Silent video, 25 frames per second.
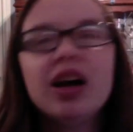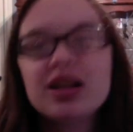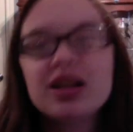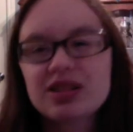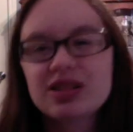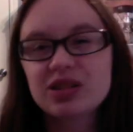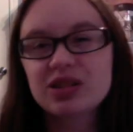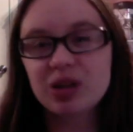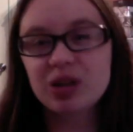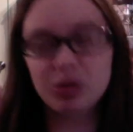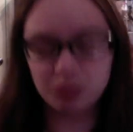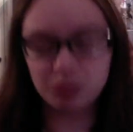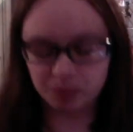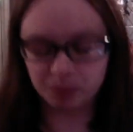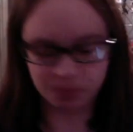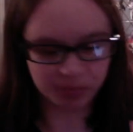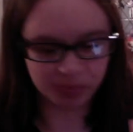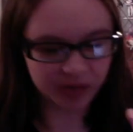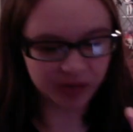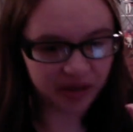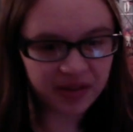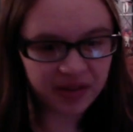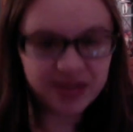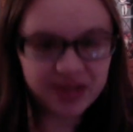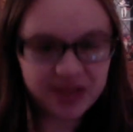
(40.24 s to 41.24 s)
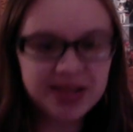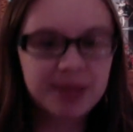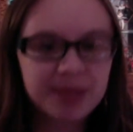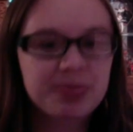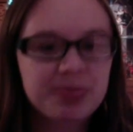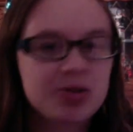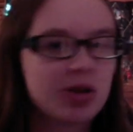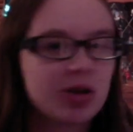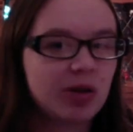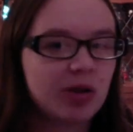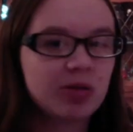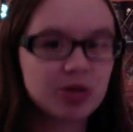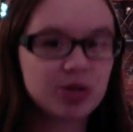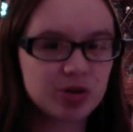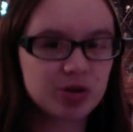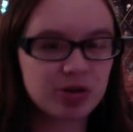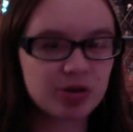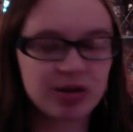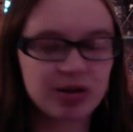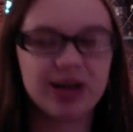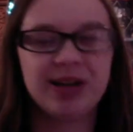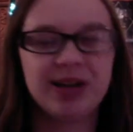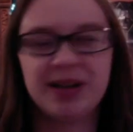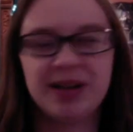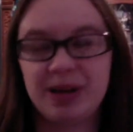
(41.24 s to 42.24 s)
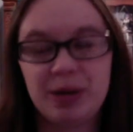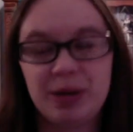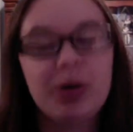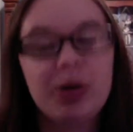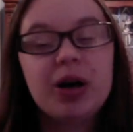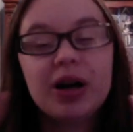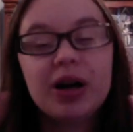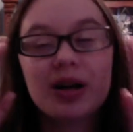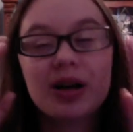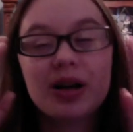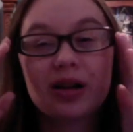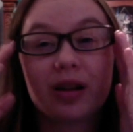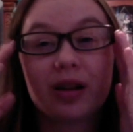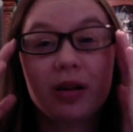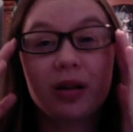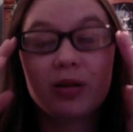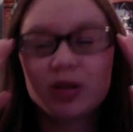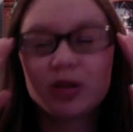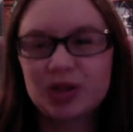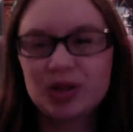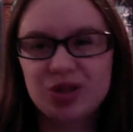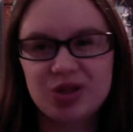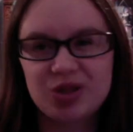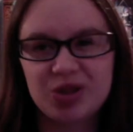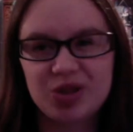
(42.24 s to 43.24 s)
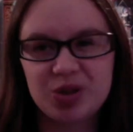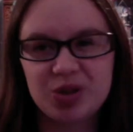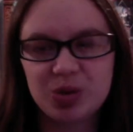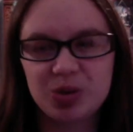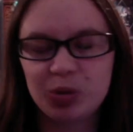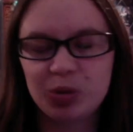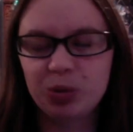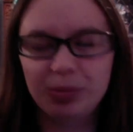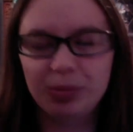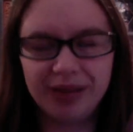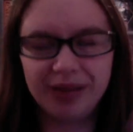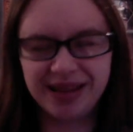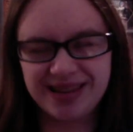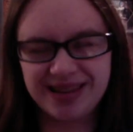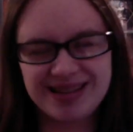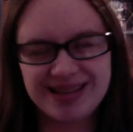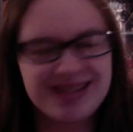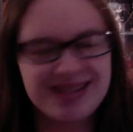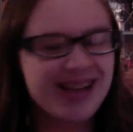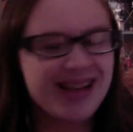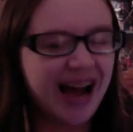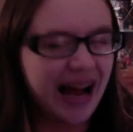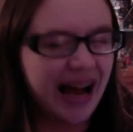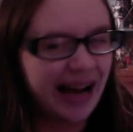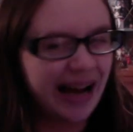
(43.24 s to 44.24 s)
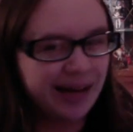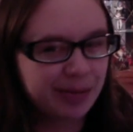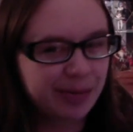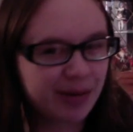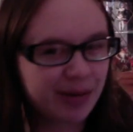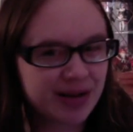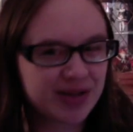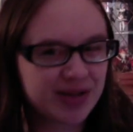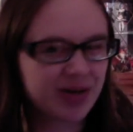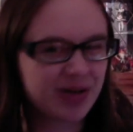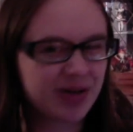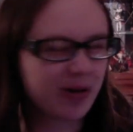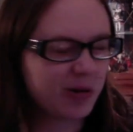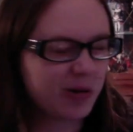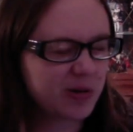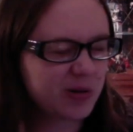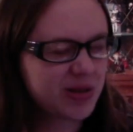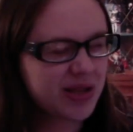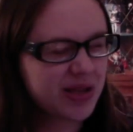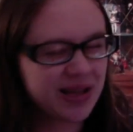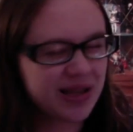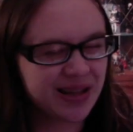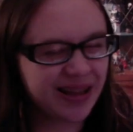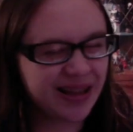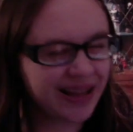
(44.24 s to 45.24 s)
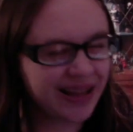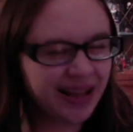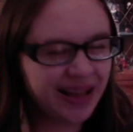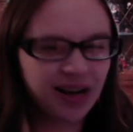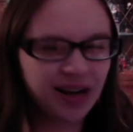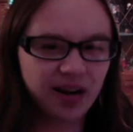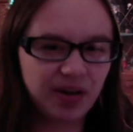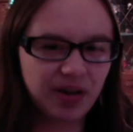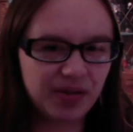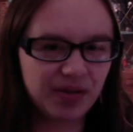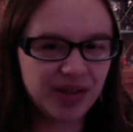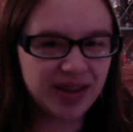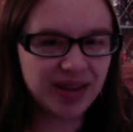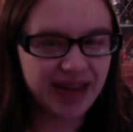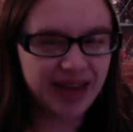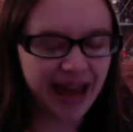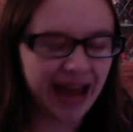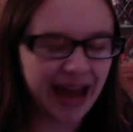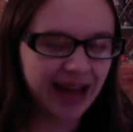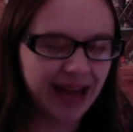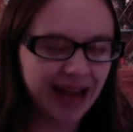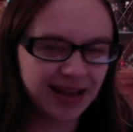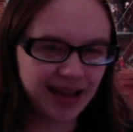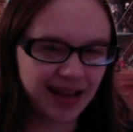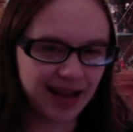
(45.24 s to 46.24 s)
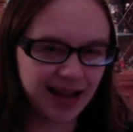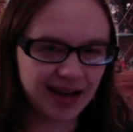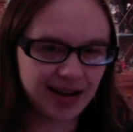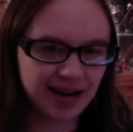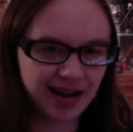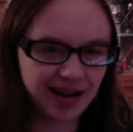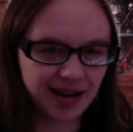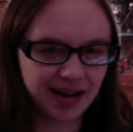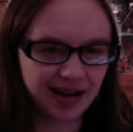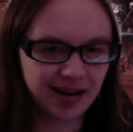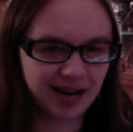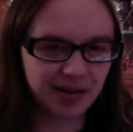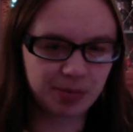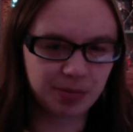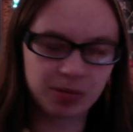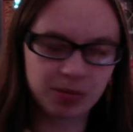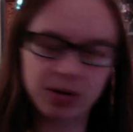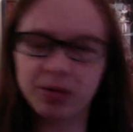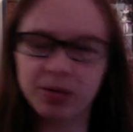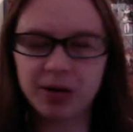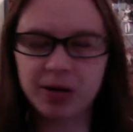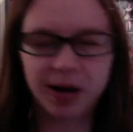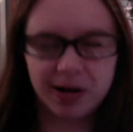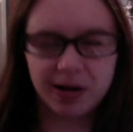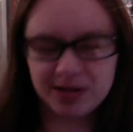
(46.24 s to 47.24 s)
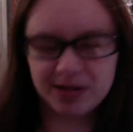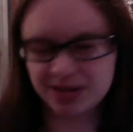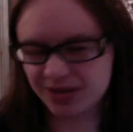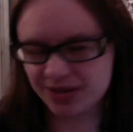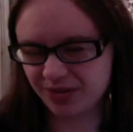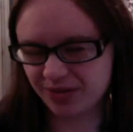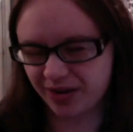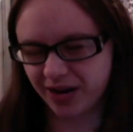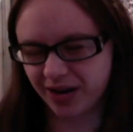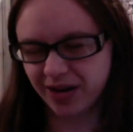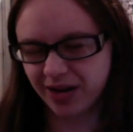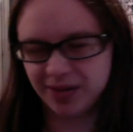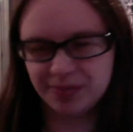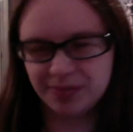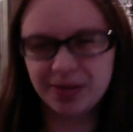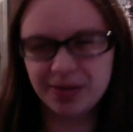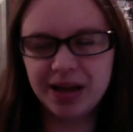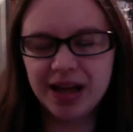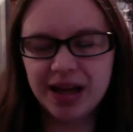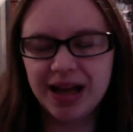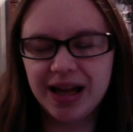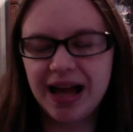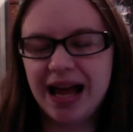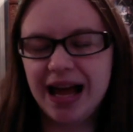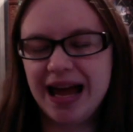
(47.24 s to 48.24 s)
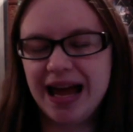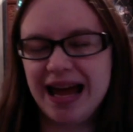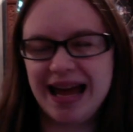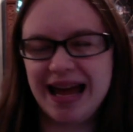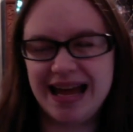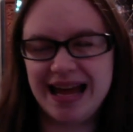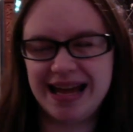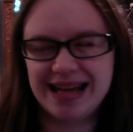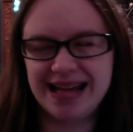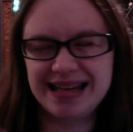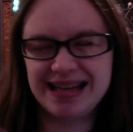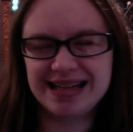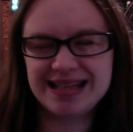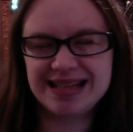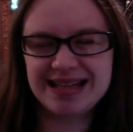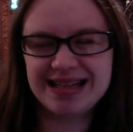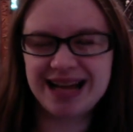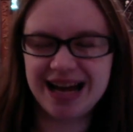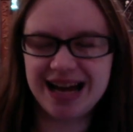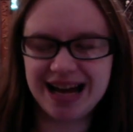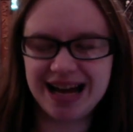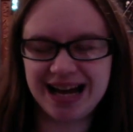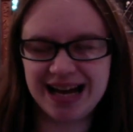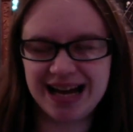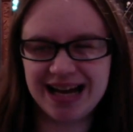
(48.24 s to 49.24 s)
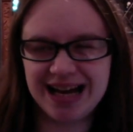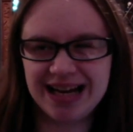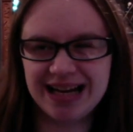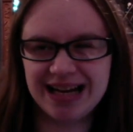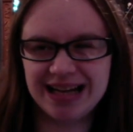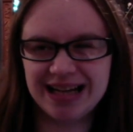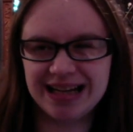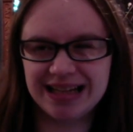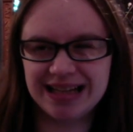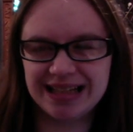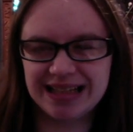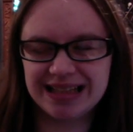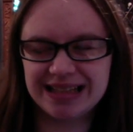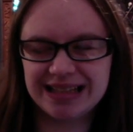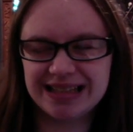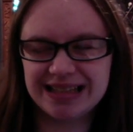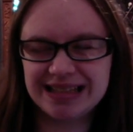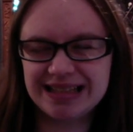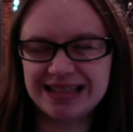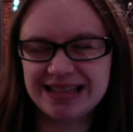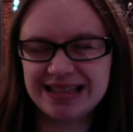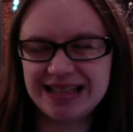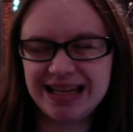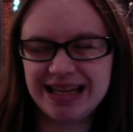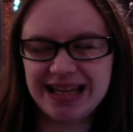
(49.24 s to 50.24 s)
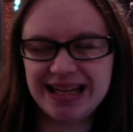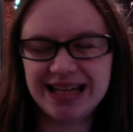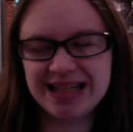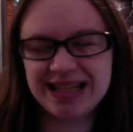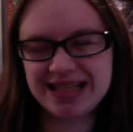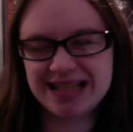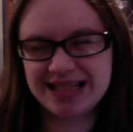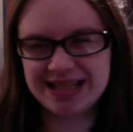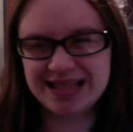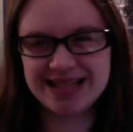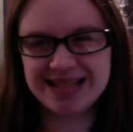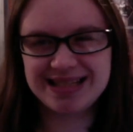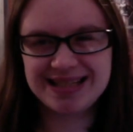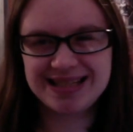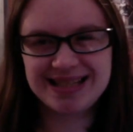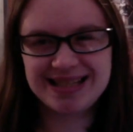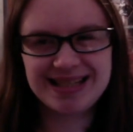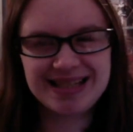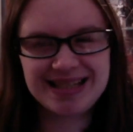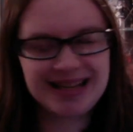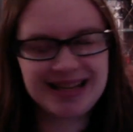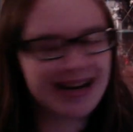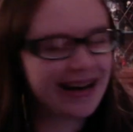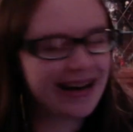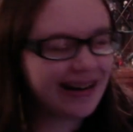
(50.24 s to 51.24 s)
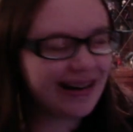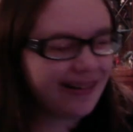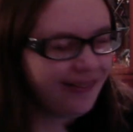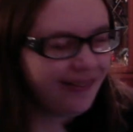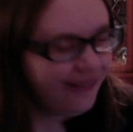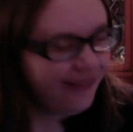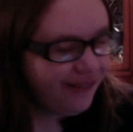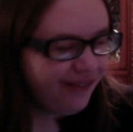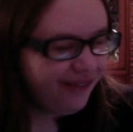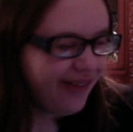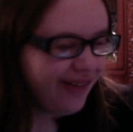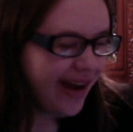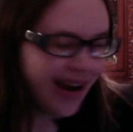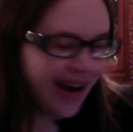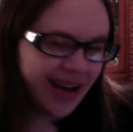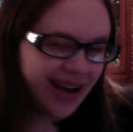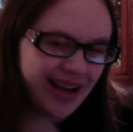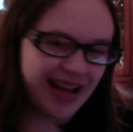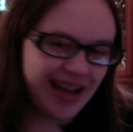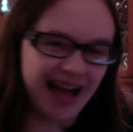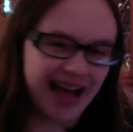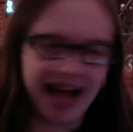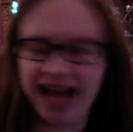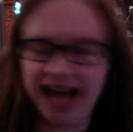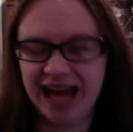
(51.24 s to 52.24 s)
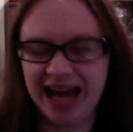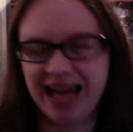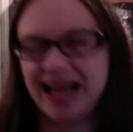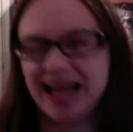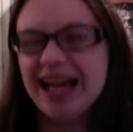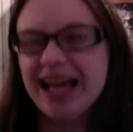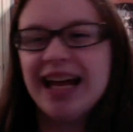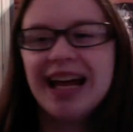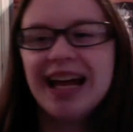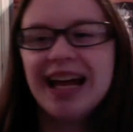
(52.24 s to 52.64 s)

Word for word: so this episode, Giorno goes to meet this guy in prison who's the leader of the gang that uh, Bruno is from, and uh, he's this giant fat guy